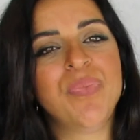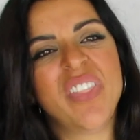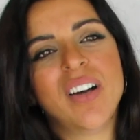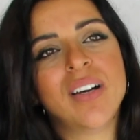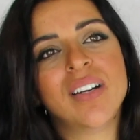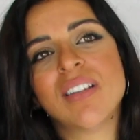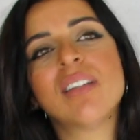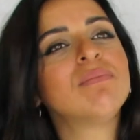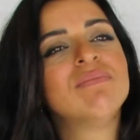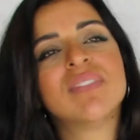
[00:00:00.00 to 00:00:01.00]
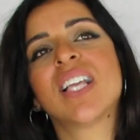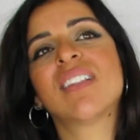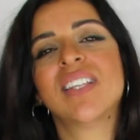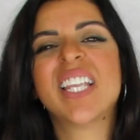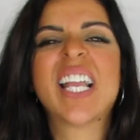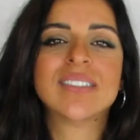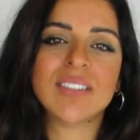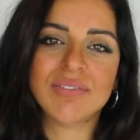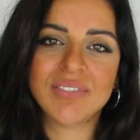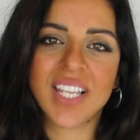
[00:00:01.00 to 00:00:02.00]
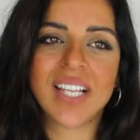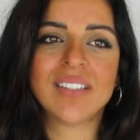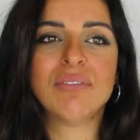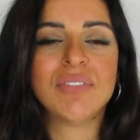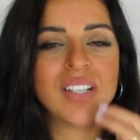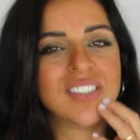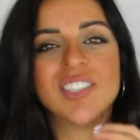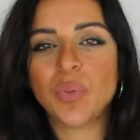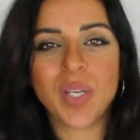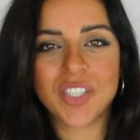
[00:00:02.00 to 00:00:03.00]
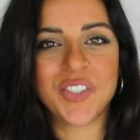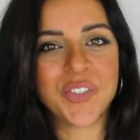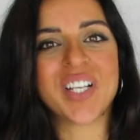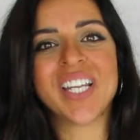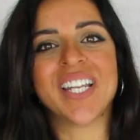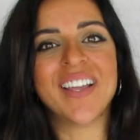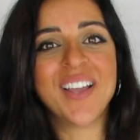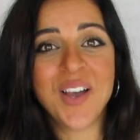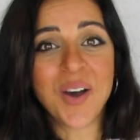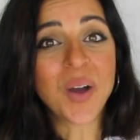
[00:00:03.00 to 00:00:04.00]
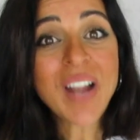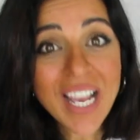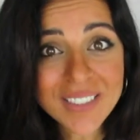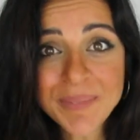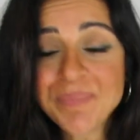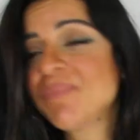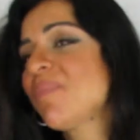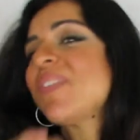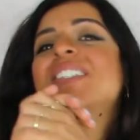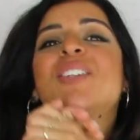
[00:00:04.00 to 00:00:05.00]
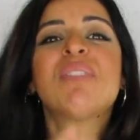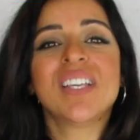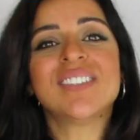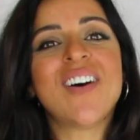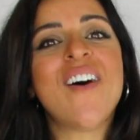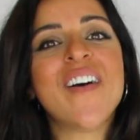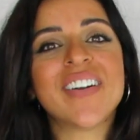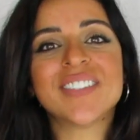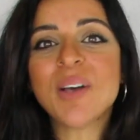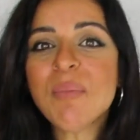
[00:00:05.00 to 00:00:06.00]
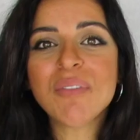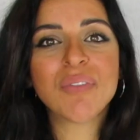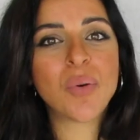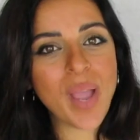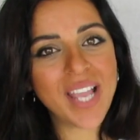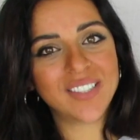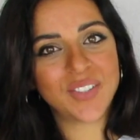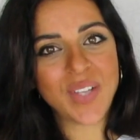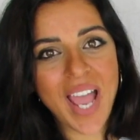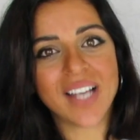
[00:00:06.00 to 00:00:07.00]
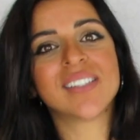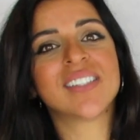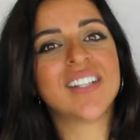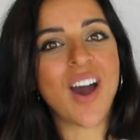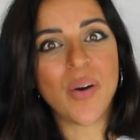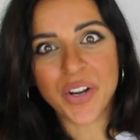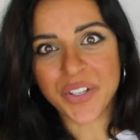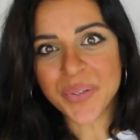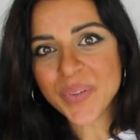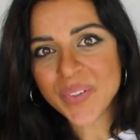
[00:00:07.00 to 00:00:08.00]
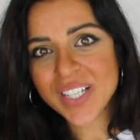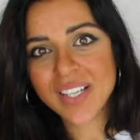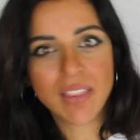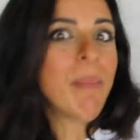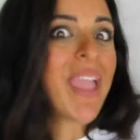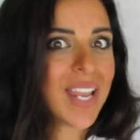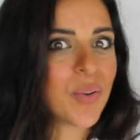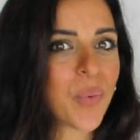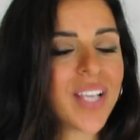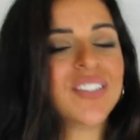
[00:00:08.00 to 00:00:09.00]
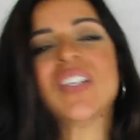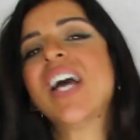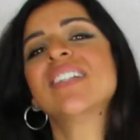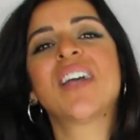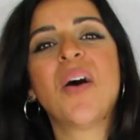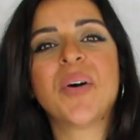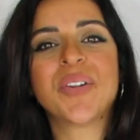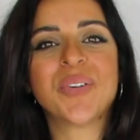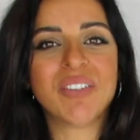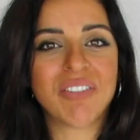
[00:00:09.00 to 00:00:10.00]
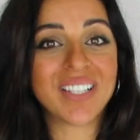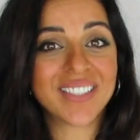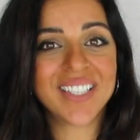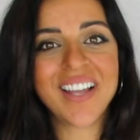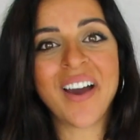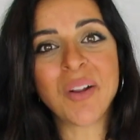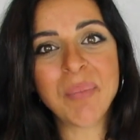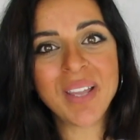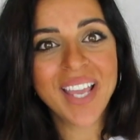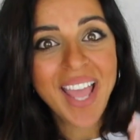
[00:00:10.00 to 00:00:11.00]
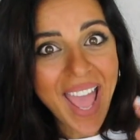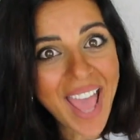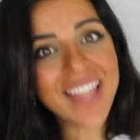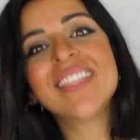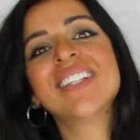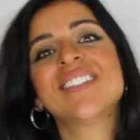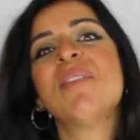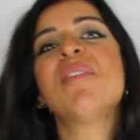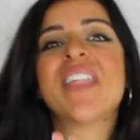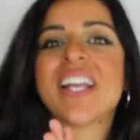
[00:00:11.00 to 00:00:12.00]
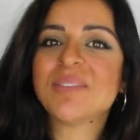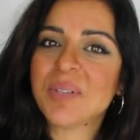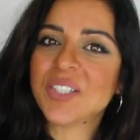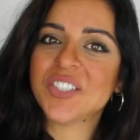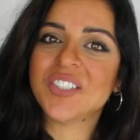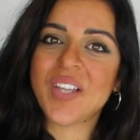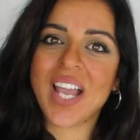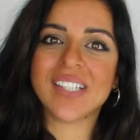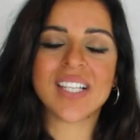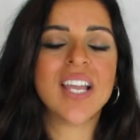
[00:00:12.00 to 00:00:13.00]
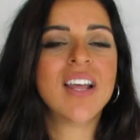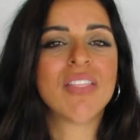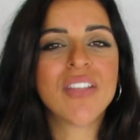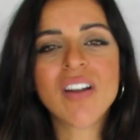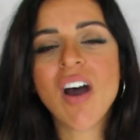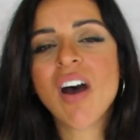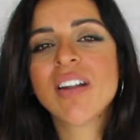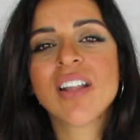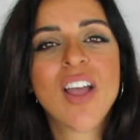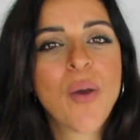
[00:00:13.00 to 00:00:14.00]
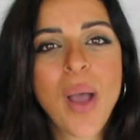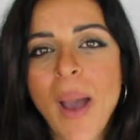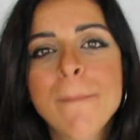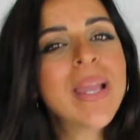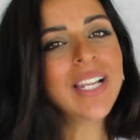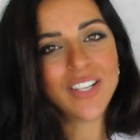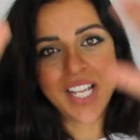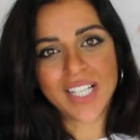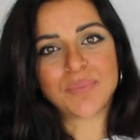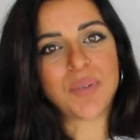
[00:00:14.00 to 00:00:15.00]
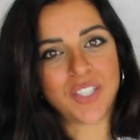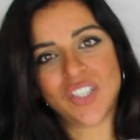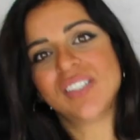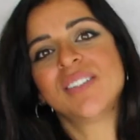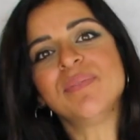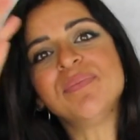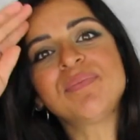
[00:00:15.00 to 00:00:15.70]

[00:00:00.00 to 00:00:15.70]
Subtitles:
the not like the negative situation you're in. Alright, so these are some of the ways to ask how are you, the main ways to ask how are you in Palestinian Arabic, and some of the expressions to ask. There are a million expressions.